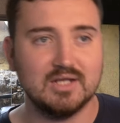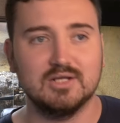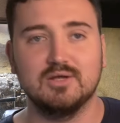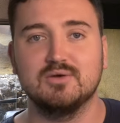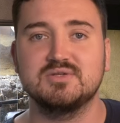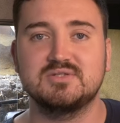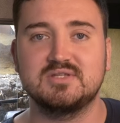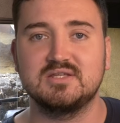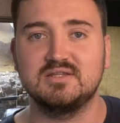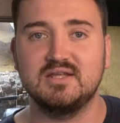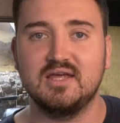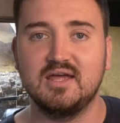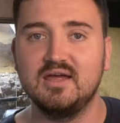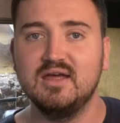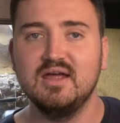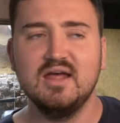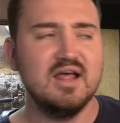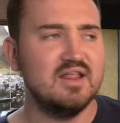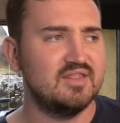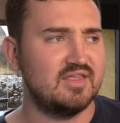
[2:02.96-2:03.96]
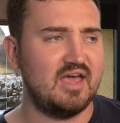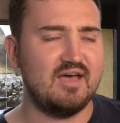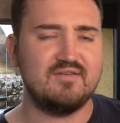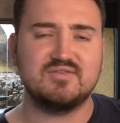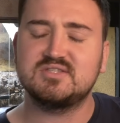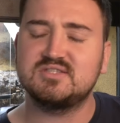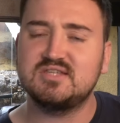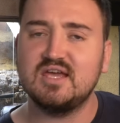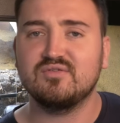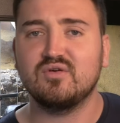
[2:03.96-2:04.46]
get lost in there. They
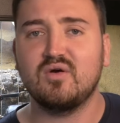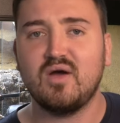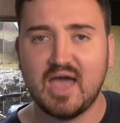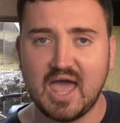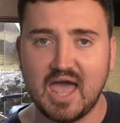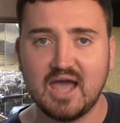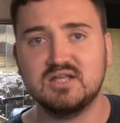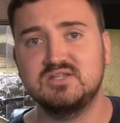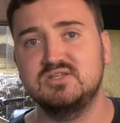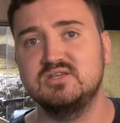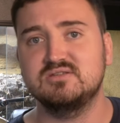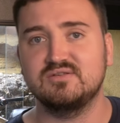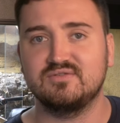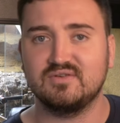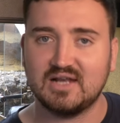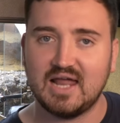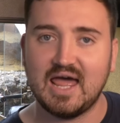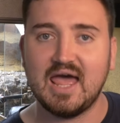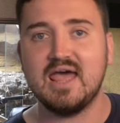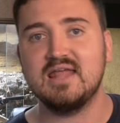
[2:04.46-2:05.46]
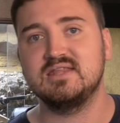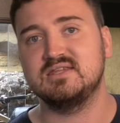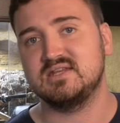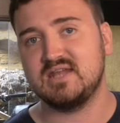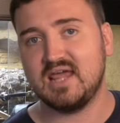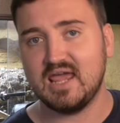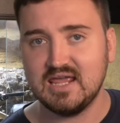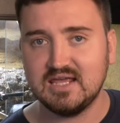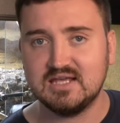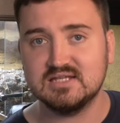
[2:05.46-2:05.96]
have several hectares of land
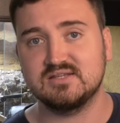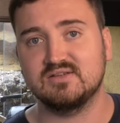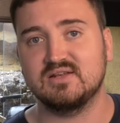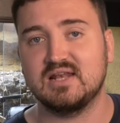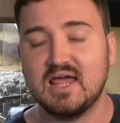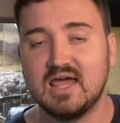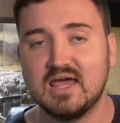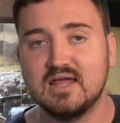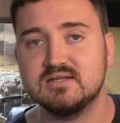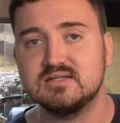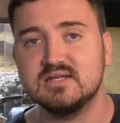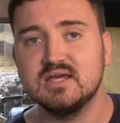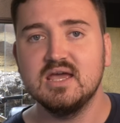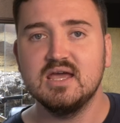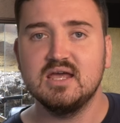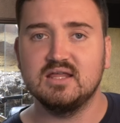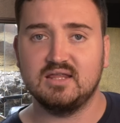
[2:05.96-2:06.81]
and acres of land